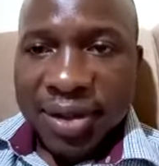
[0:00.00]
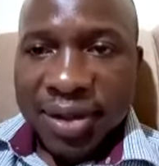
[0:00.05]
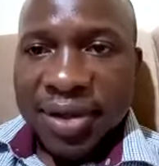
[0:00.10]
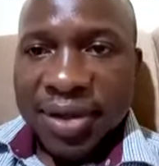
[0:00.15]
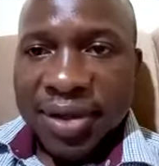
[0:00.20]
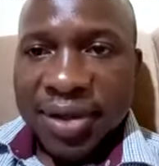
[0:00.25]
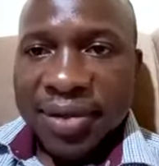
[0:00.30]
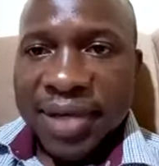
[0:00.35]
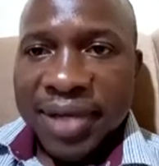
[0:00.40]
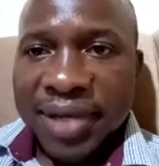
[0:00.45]

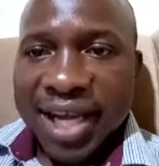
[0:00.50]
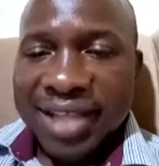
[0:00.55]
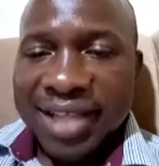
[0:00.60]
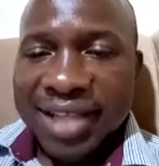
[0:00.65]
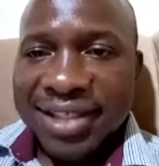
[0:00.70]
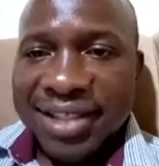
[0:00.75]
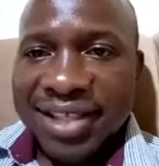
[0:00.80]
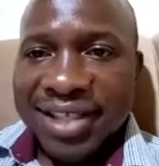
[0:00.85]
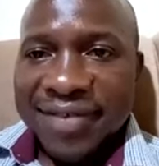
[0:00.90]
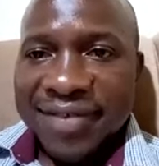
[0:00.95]
we can
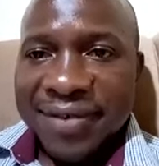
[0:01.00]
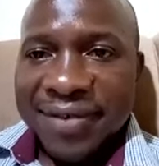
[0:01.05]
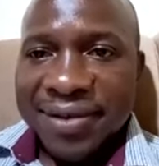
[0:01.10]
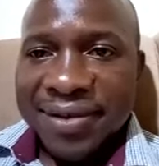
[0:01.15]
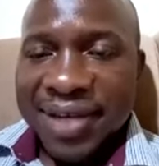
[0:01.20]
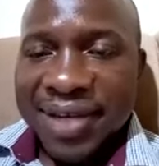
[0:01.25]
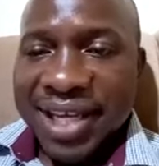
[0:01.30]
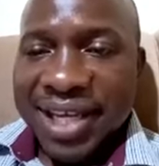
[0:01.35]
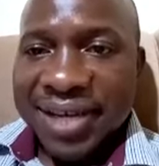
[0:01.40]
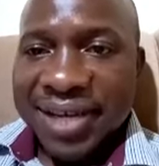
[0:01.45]
say for
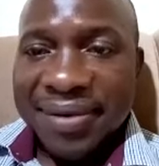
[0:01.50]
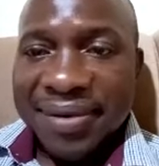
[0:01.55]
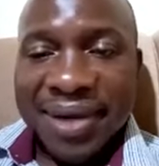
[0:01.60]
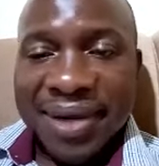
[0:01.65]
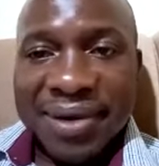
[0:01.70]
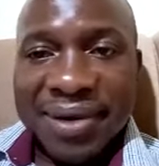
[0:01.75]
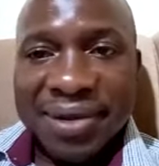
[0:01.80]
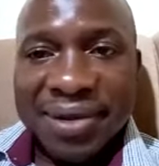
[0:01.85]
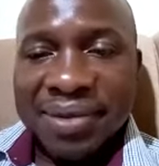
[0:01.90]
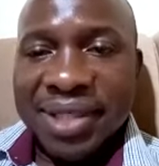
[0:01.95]
today, we are
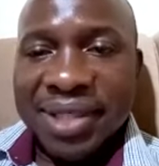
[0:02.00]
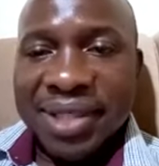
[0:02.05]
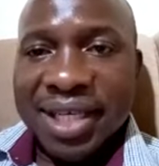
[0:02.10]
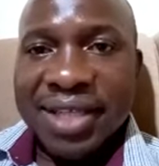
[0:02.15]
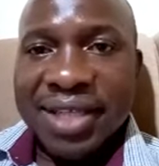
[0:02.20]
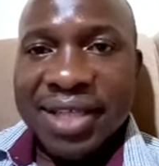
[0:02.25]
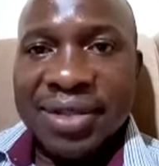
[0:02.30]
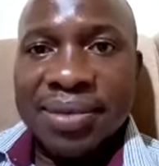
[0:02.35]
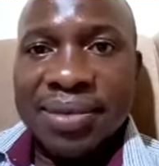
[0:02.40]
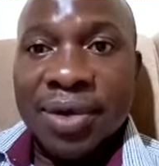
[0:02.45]
going to meet
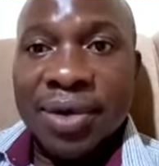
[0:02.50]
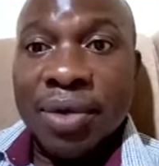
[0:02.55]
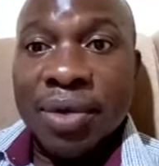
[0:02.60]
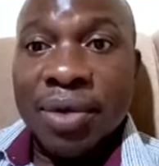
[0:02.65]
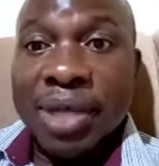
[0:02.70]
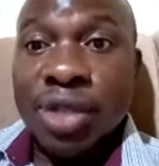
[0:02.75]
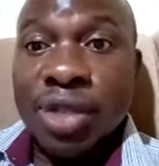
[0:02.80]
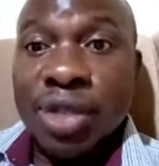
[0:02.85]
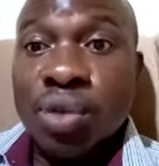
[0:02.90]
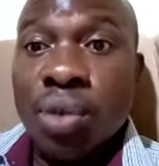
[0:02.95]
again tomorrow.
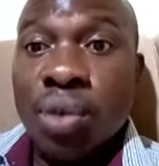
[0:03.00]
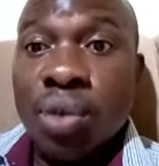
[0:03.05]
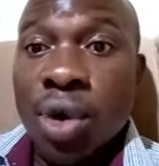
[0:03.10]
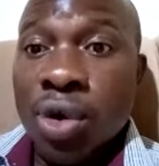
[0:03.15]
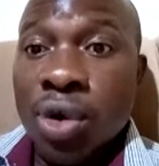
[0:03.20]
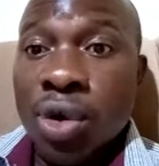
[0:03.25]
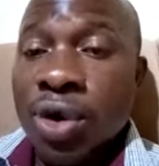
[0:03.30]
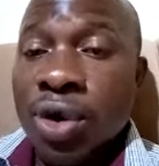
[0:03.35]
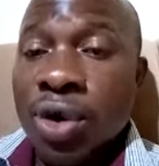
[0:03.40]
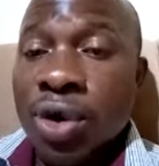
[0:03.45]
But
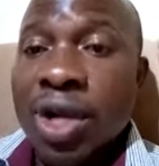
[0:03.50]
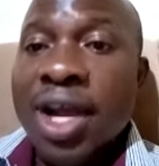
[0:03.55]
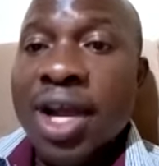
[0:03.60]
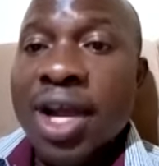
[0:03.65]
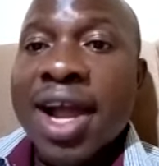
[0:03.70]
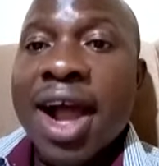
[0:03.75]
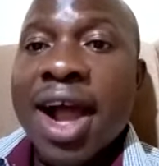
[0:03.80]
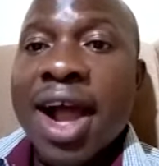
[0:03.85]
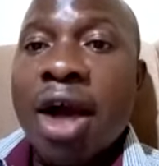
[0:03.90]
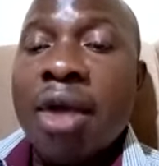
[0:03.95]
tomorrow,
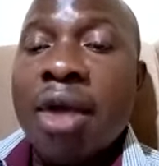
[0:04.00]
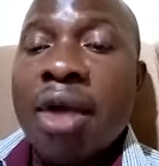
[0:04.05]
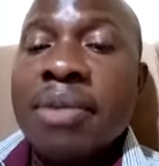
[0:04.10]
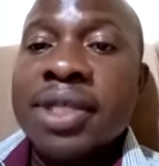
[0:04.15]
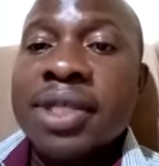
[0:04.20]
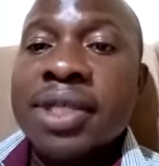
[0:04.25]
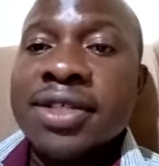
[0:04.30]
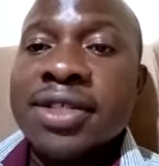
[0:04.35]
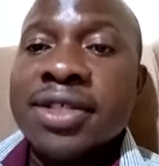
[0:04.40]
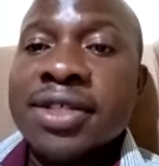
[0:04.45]
our
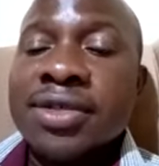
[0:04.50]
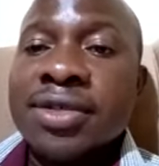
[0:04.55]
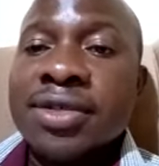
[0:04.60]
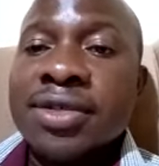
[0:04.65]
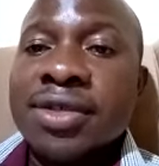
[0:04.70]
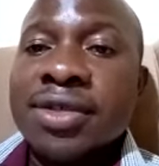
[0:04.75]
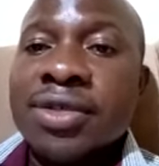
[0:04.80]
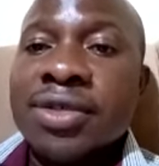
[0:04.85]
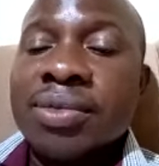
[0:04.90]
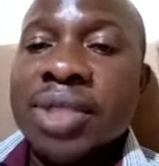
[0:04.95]
meeting is not
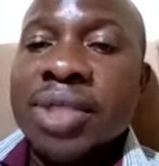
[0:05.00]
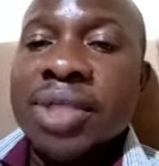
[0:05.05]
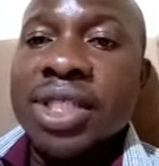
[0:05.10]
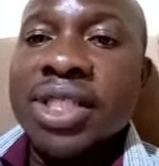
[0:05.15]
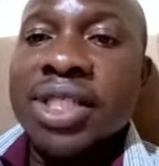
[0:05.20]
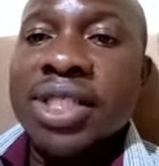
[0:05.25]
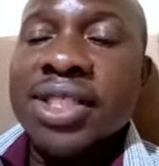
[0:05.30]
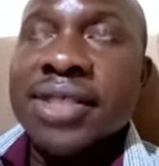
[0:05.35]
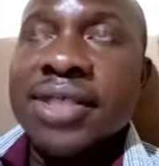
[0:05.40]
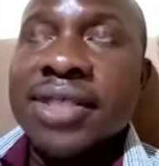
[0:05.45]
going to
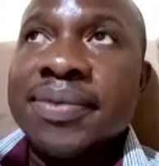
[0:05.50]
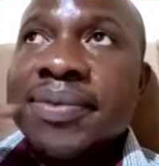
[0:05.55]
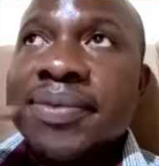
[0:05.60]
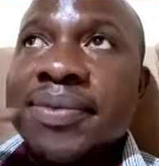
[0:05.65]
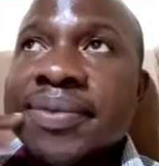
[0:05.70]
be